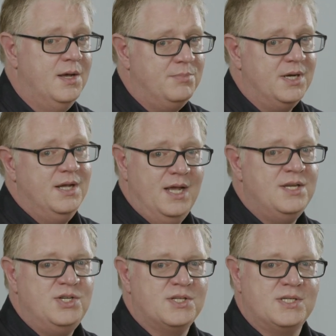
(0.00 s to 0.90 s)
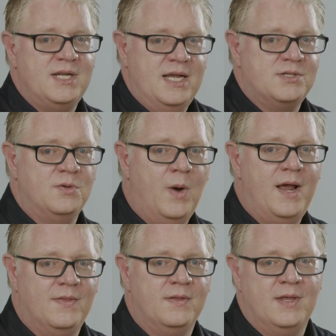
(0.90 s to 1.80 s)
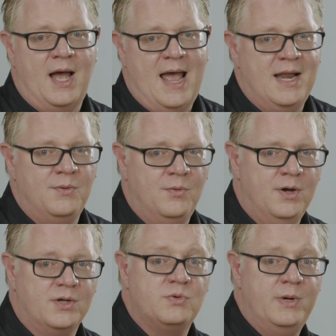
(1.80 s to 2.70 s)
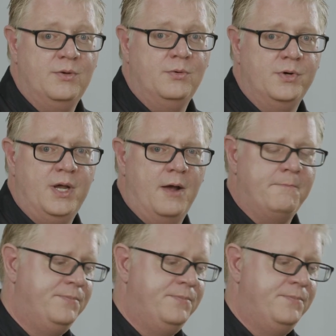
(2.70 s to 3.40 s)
but it just is the way that that edit works with audio,